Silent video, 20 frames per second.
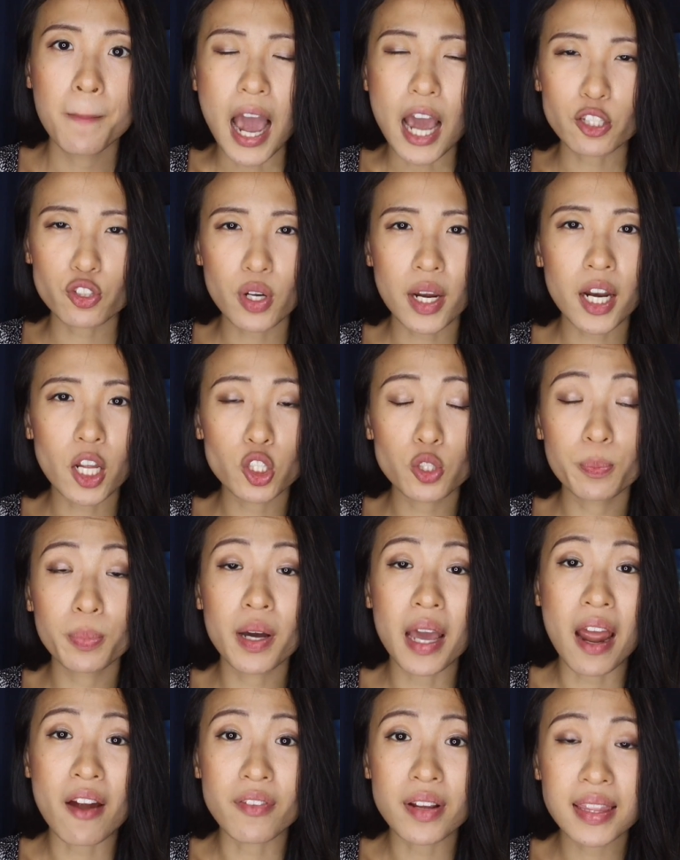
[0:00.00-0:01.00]
I try not to
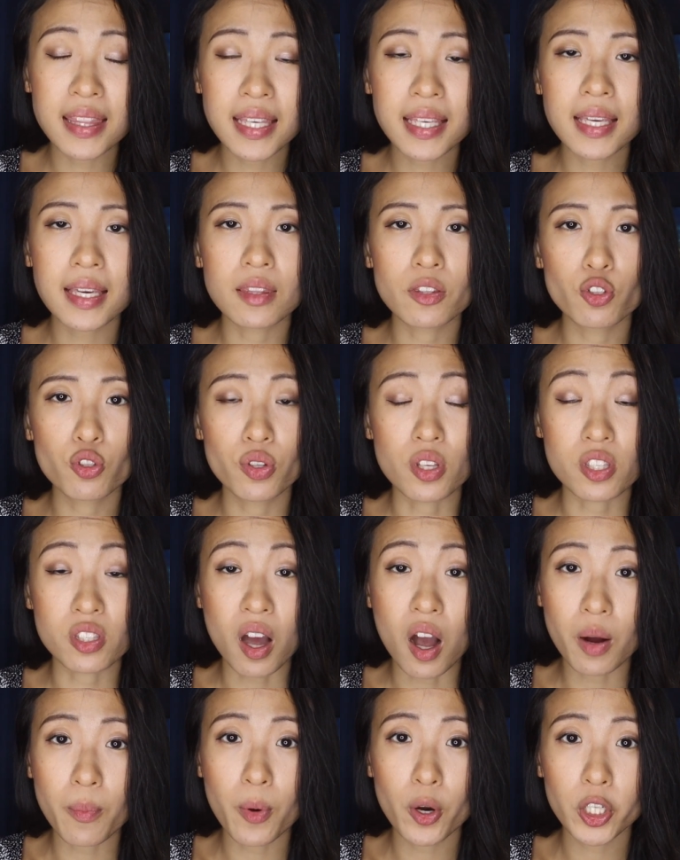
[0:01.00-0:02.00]
put everything into the
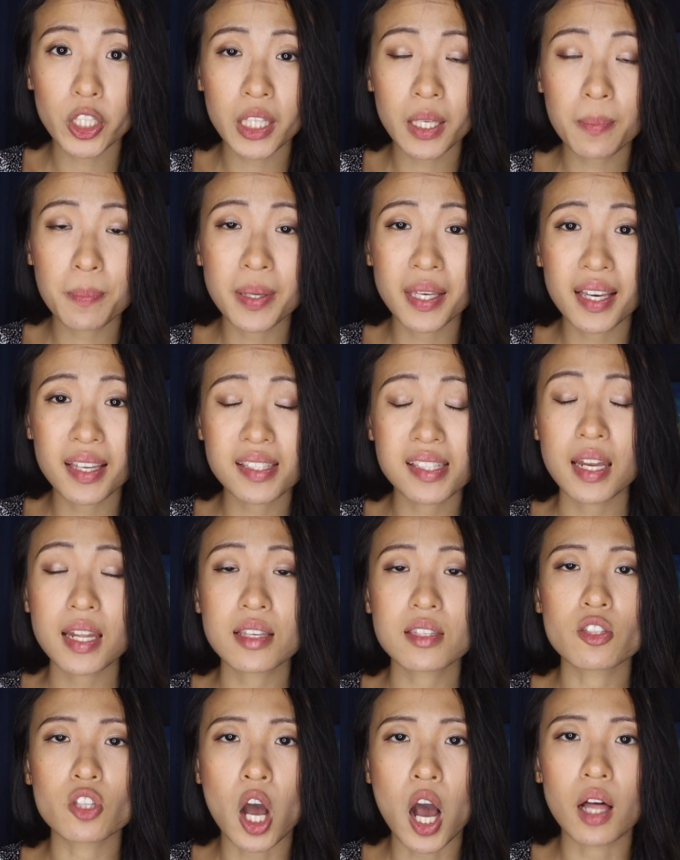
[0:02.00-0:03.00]
stock market because it
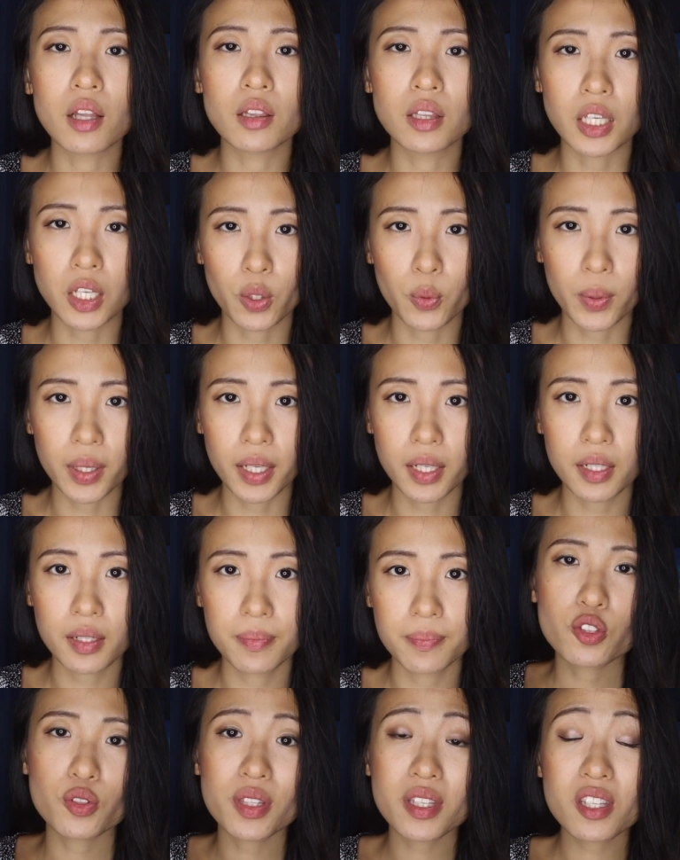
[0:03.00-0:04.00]
is not liquid.
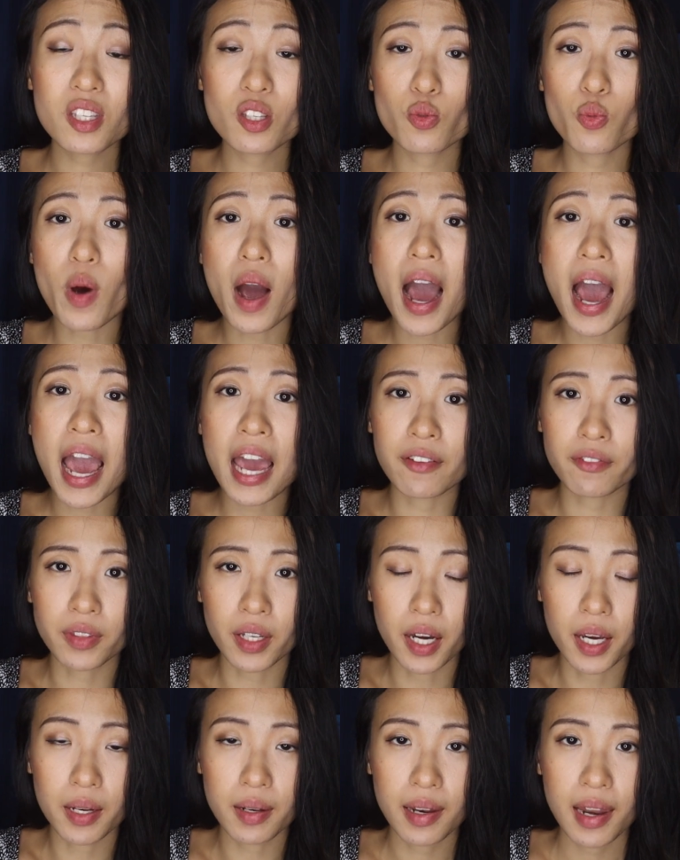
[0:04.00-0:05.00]
So this is what I have
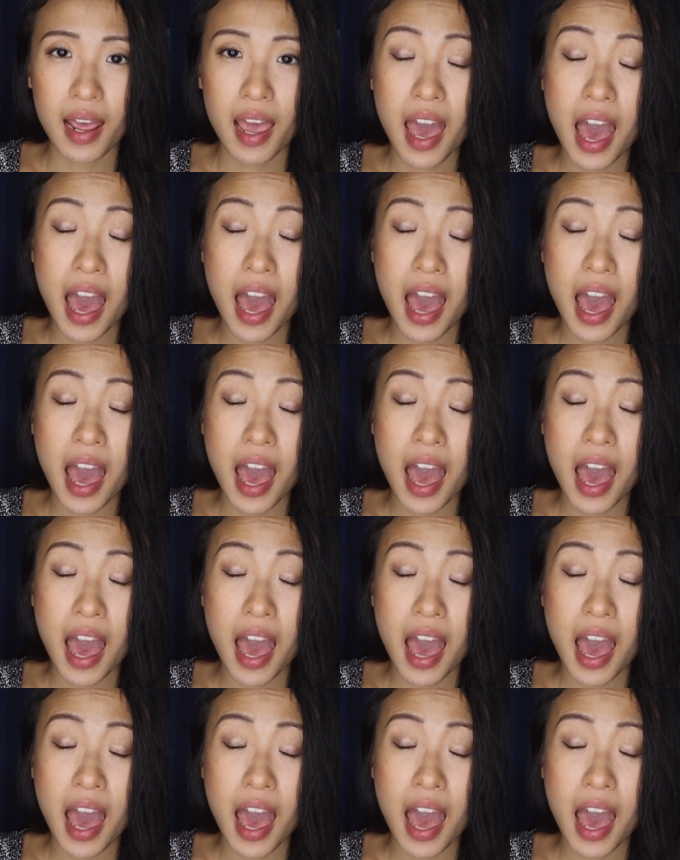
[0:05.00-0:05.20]
done.